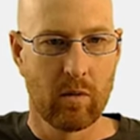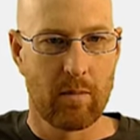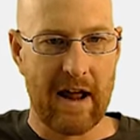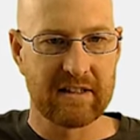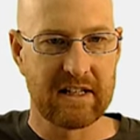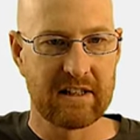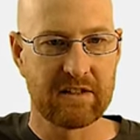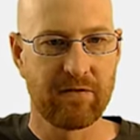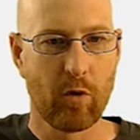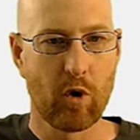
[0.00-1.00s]
we're passing
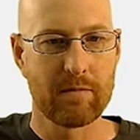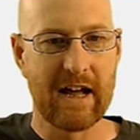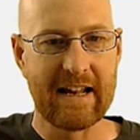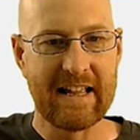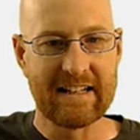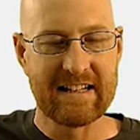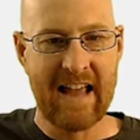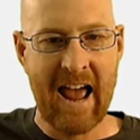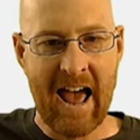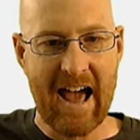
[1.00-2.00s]
this form.hidden
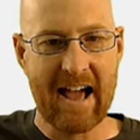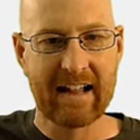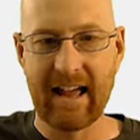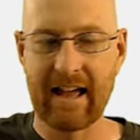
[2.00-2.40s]
tag